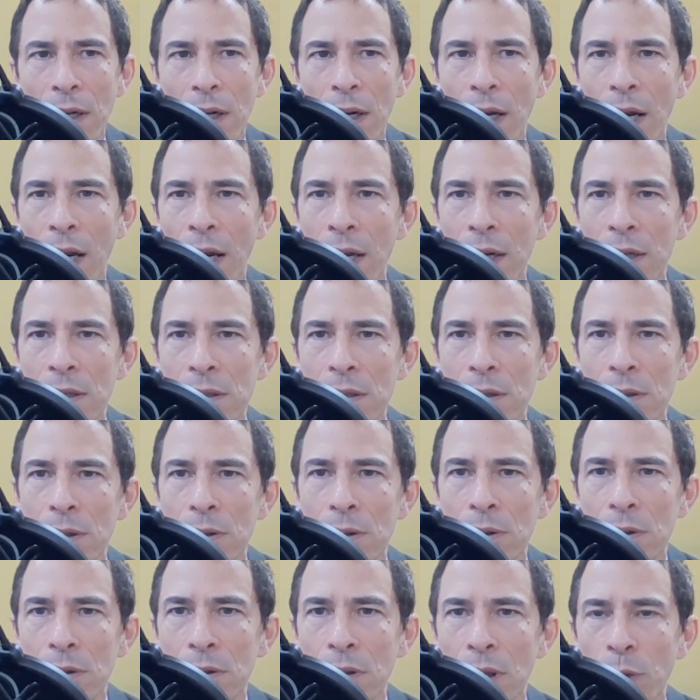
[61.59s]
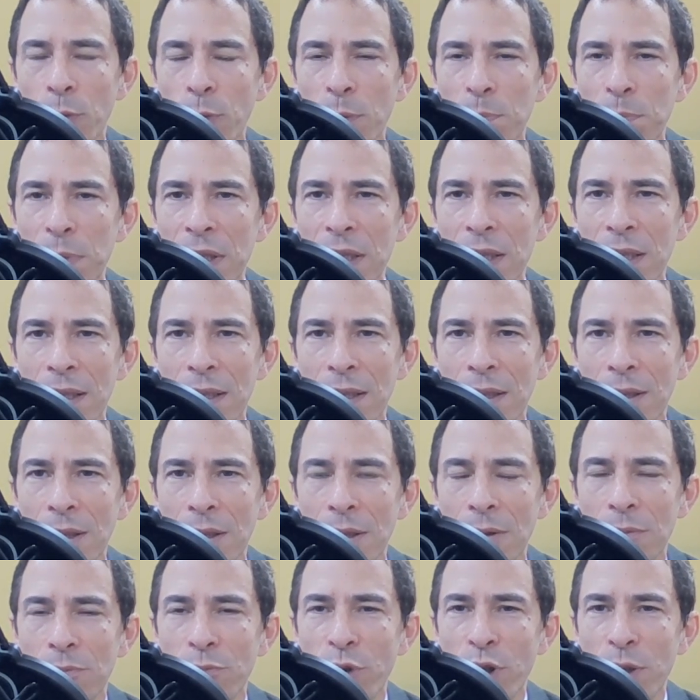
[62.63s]
And so it would be
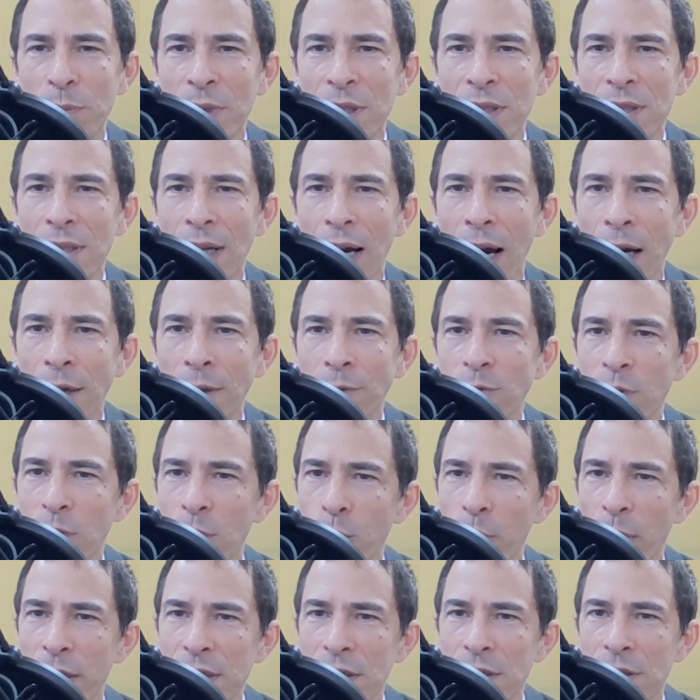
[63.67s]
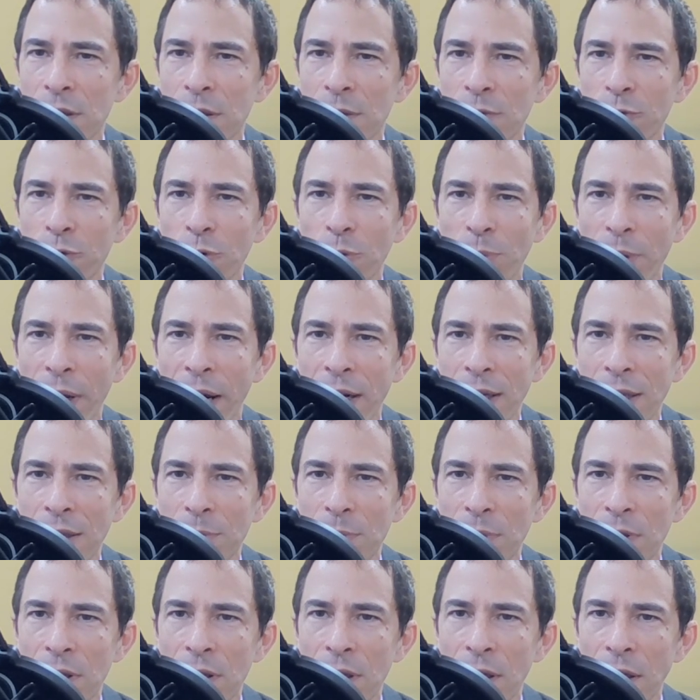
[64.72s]
pretty much out of the question for black to
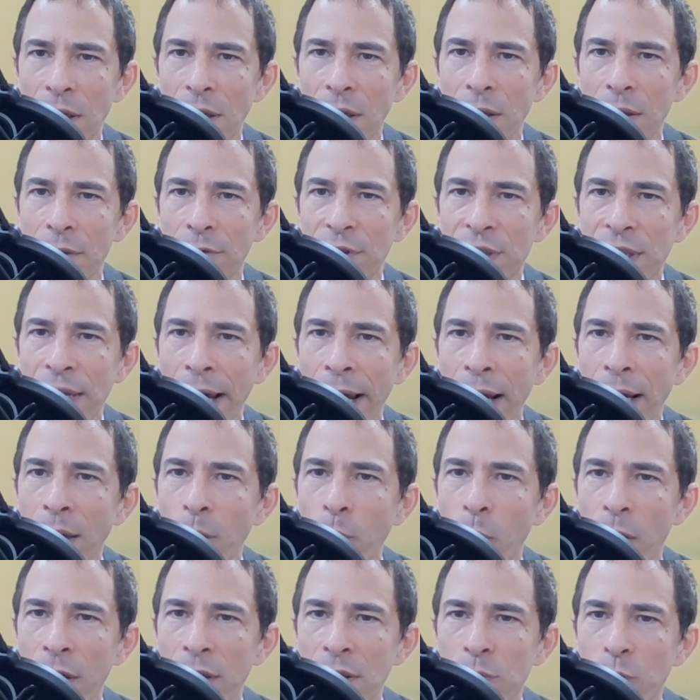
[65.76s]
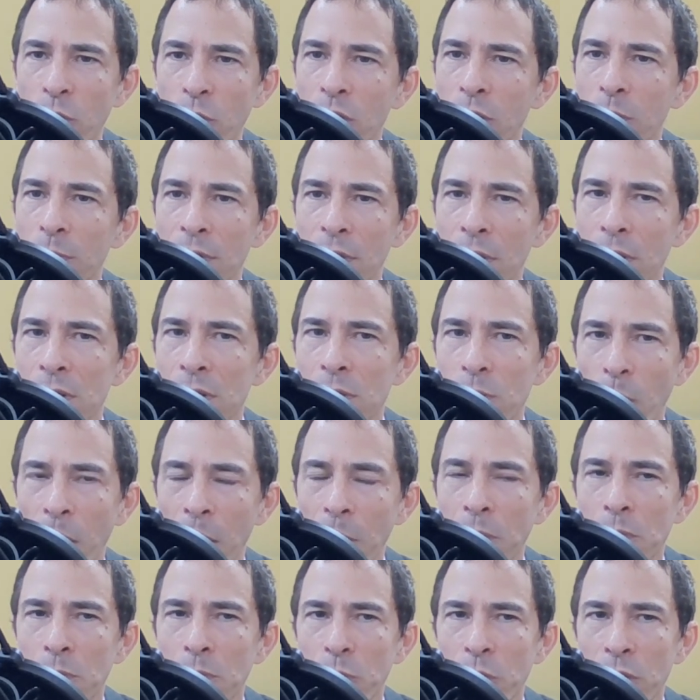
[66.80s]
be thinking of attacking white's wall, because white
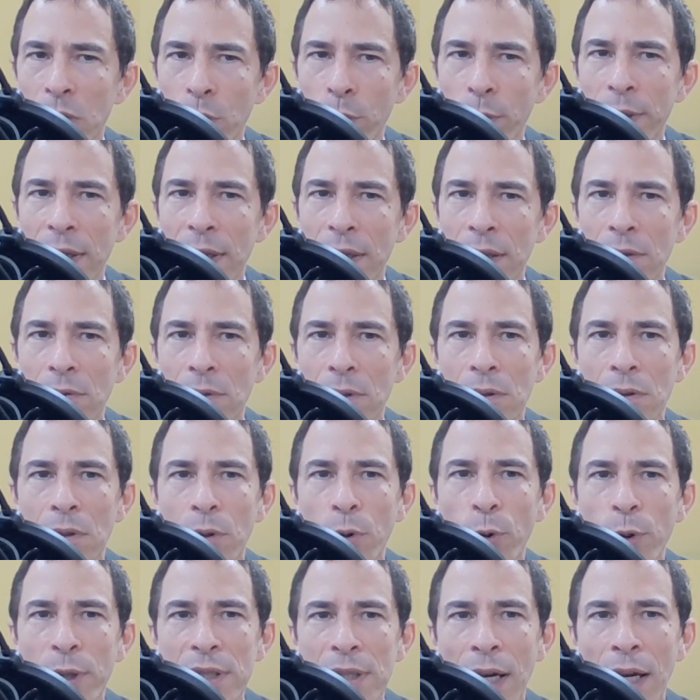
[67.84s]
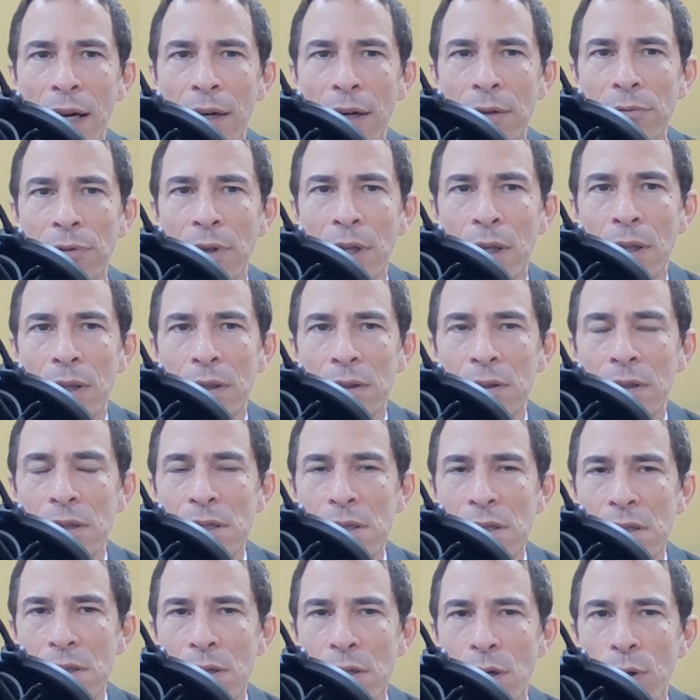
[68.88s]
would always have this
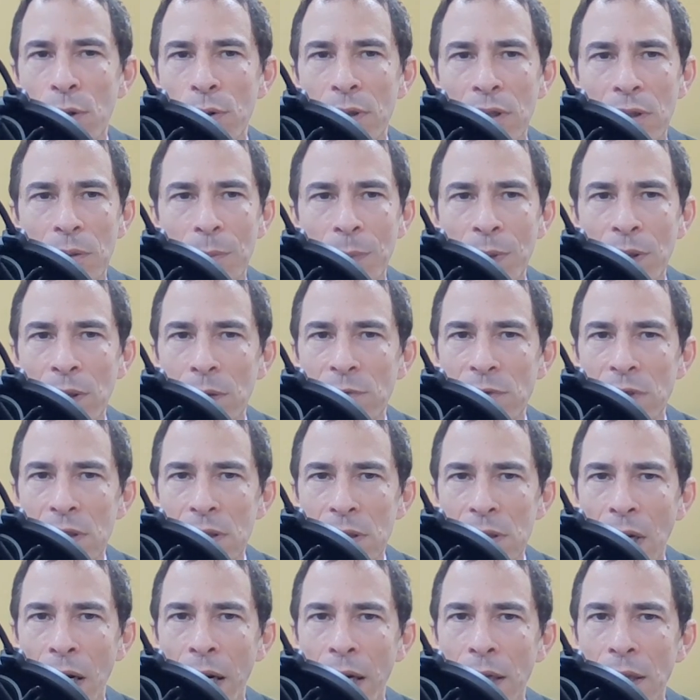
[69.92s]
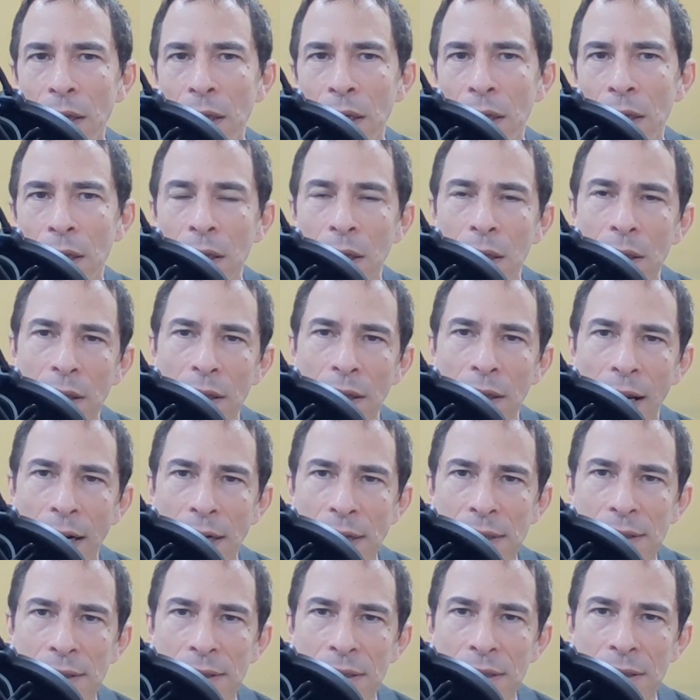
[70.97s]
stone in the middle of the side
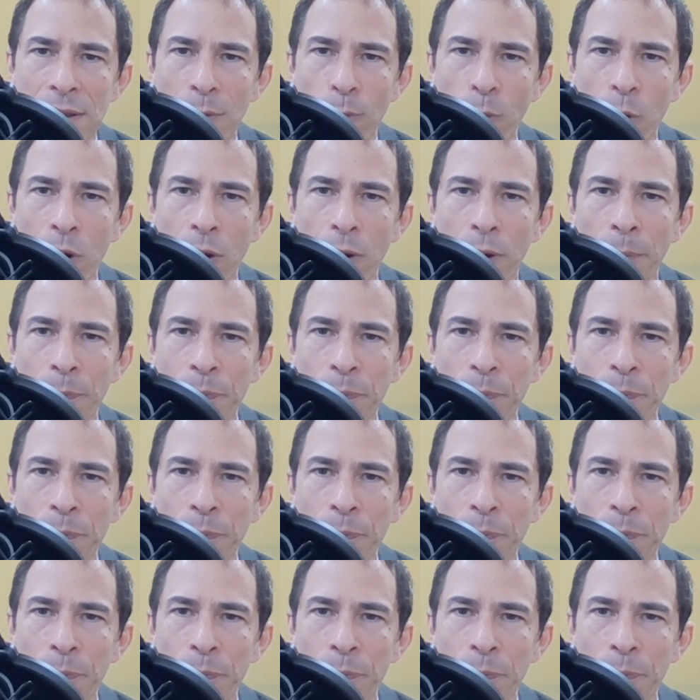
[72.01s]
connected to the wall.